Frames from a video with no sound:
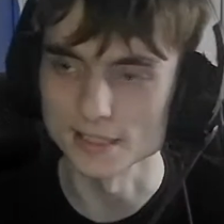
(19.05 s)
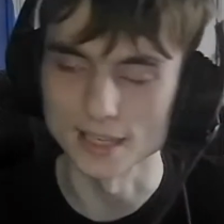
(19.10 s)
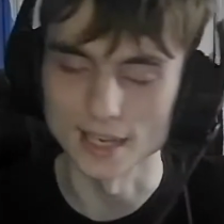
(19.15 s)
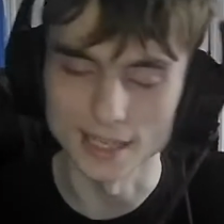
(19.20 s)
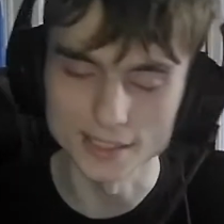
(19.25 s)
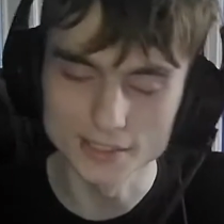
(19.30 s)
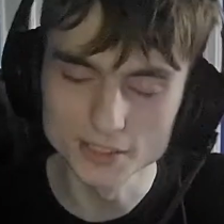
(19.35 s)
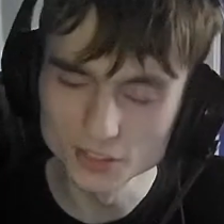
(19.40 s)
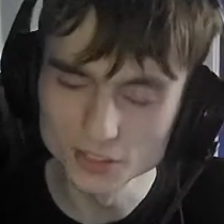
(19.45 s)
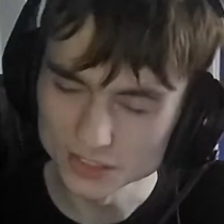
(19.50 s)
I
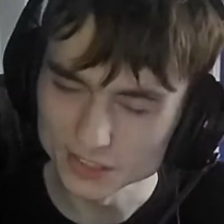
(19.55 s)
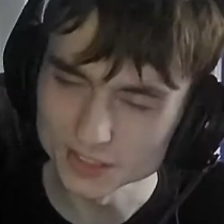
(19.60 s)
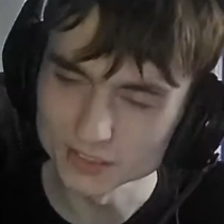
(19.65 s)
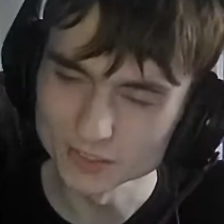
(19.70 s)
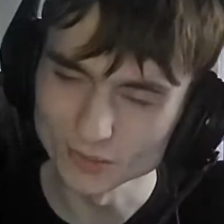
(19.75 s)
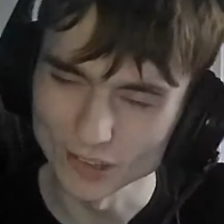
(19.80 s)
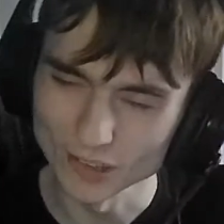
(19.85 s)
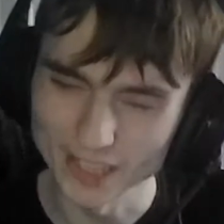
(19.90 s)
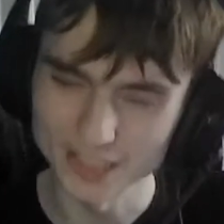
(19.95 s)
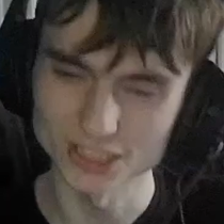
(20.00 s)
used to
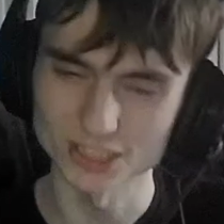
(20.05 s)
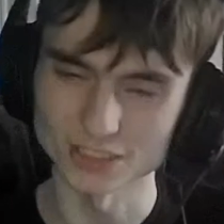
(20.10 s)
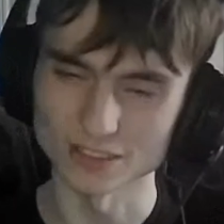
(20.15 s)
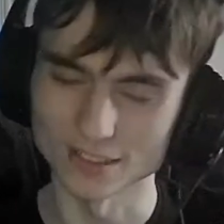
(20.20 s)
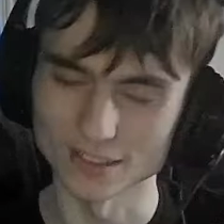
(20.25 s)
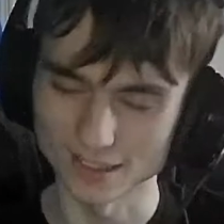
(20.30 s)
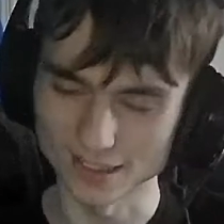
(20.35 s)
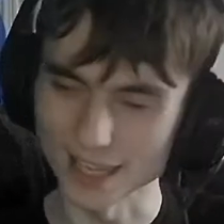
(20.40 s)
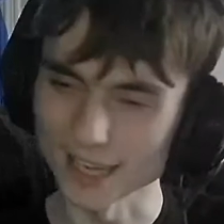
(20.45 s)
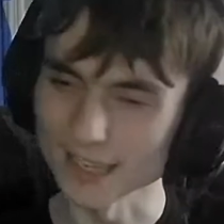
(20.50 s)
watch a
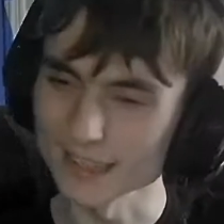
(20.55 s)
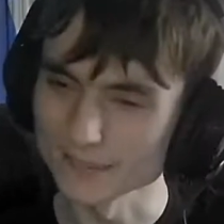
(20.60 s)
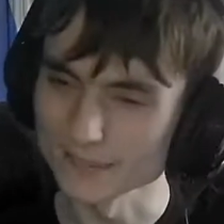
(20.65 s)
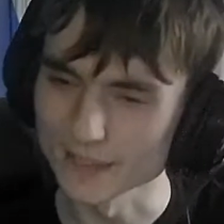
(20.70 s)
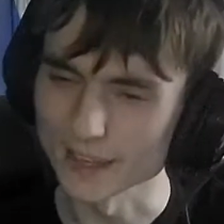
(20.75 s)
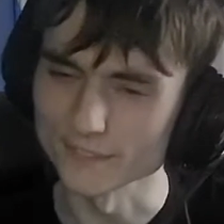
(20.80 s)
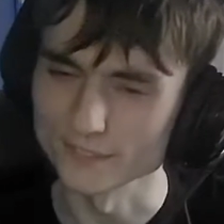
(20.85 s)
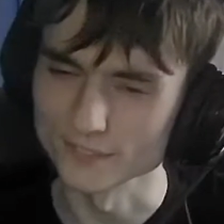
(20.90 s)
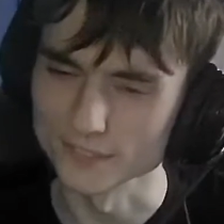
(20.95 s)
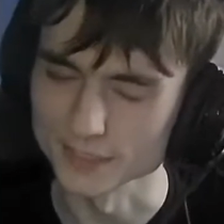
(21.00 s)
lot of
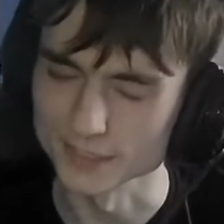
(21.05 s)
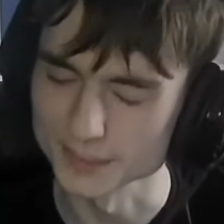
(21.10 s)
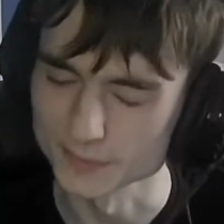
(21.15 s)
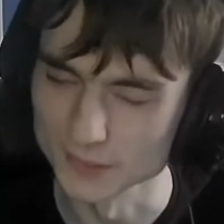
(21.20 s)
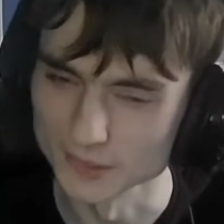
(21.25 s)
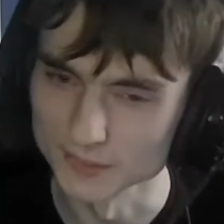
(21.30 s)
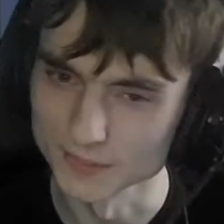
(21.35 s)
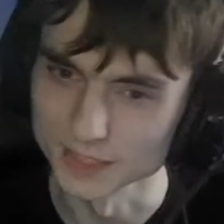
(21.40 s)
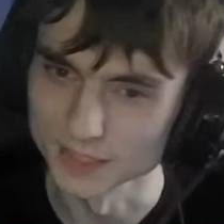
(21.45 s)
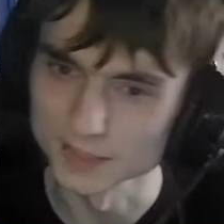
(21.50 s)
Netflix
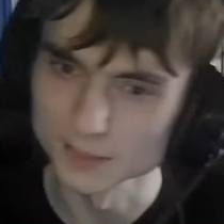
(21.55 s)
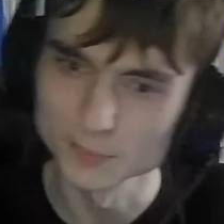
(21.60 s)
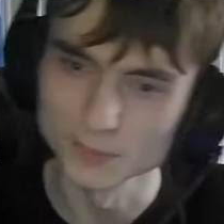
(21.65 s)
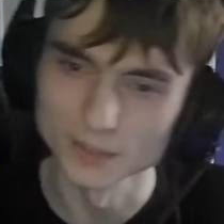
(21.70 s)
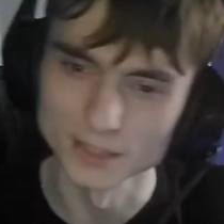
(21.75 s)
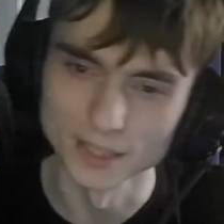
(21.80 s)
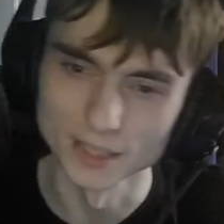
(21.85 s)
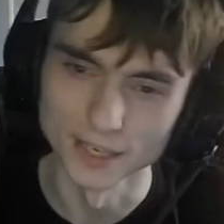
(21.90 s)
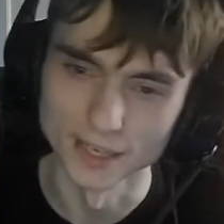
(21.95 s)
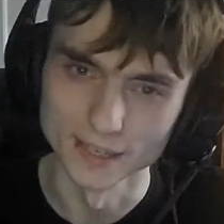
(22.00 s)
movies,
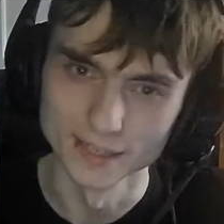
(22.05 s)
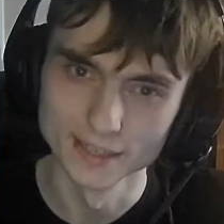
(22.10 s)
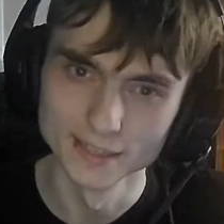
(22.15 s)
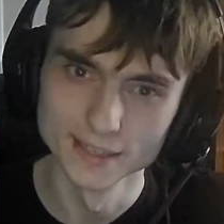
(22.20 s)
but